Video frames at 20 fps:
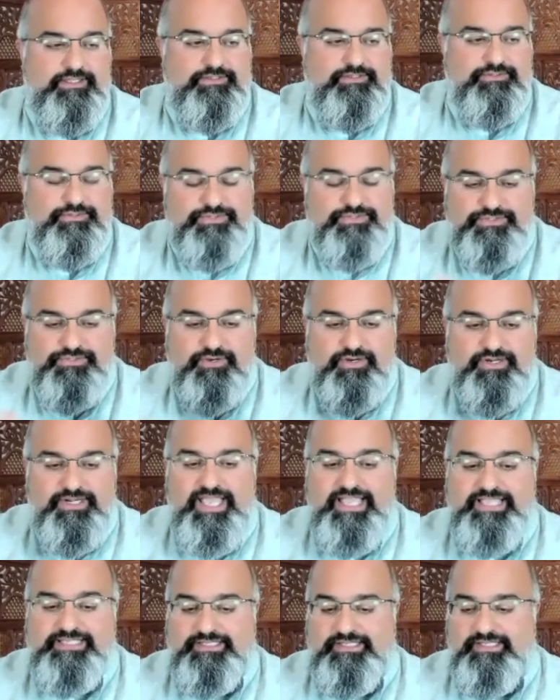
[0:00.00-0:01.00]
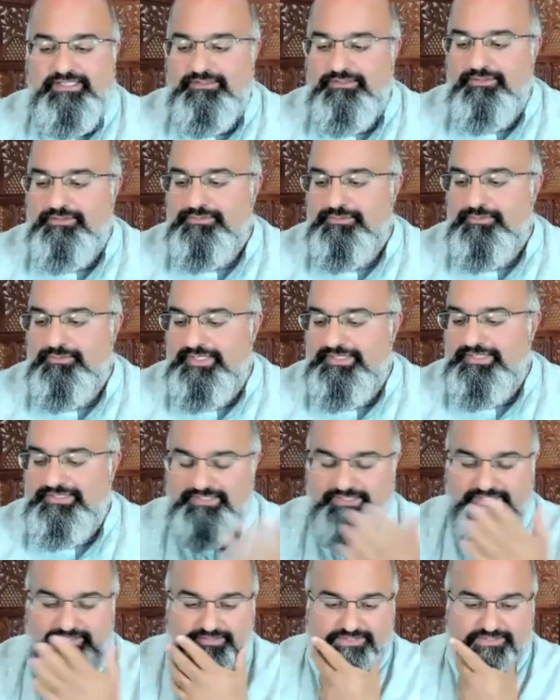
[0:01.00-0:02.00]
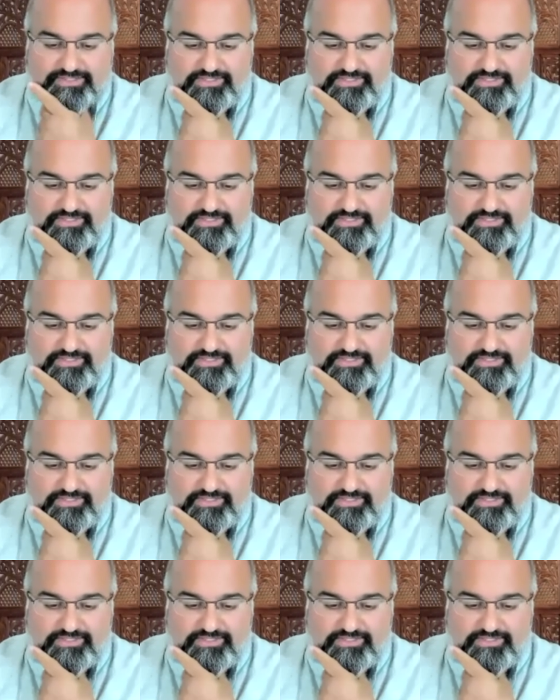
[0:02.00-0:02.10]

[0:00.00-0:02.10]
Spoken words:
to start asking those questions